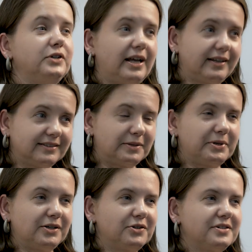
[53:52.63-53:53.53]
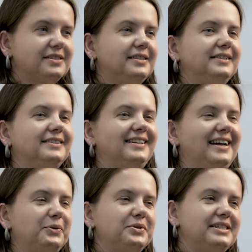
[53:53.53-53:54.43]
young entrepreneurs,
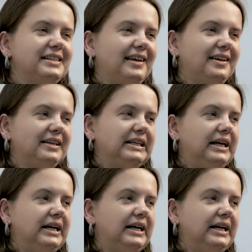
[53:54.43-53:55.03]
I would say